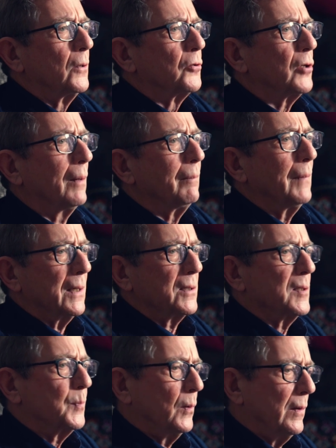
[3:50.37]
Trump makes
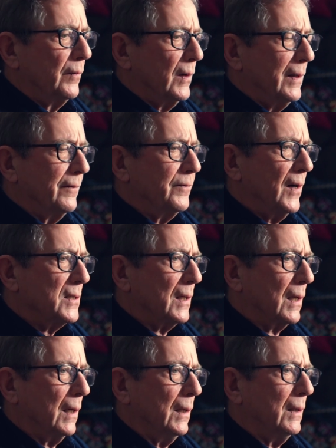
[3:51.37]
his point very
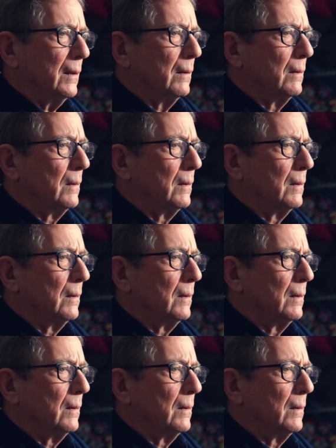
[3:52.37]
emphatically,